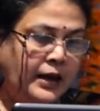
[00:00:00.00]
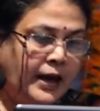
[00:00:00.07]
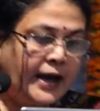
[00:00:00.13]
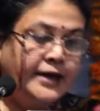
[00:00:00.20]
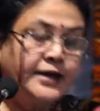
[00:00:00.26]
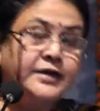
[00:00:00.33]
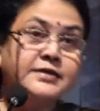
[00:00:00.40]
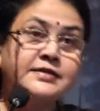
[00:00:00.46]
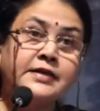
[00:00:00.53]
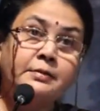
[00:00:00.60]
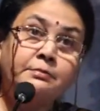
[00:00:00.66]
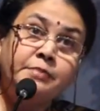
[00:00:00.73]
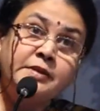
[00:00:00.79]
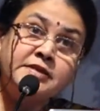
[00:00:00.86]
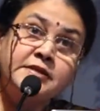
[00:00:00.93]
And it is
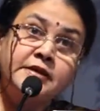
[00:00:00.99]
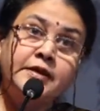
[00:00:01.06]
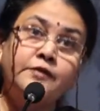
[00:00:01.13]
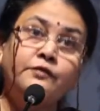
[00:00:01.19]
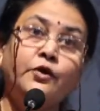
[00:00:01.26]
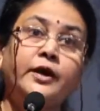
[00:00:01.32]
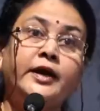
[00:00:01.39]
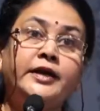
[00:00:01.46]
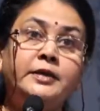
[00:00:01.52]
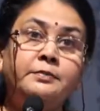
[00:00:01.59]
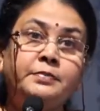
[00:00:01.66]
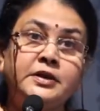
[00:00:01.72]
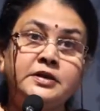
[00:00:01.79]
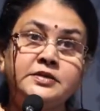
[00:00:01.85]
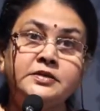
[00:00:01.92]
compulsory for any
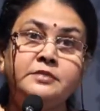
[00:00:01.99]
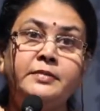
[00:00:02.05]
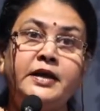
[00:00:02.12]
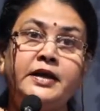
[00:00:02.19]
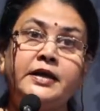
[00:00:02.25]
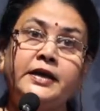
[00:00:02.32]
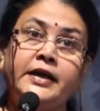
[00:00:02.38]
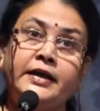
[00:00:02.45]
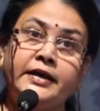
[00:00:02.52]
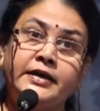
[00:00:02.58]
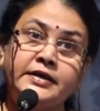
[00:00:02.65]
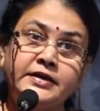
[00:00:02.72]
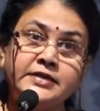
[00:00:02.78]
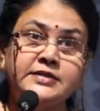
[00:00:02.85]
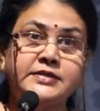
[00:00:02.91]
person making an
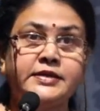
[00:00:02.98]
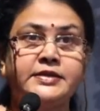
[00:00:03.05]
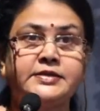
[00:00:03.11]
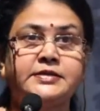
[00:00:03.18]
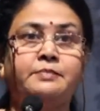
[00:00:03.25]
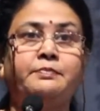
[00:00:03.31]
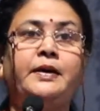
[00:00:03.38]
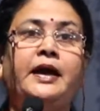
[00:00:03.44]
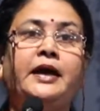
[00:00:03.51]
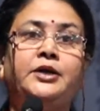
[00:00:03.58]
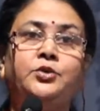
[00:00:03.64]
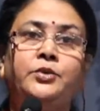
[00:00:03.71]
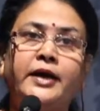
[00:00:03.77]
interstate supply to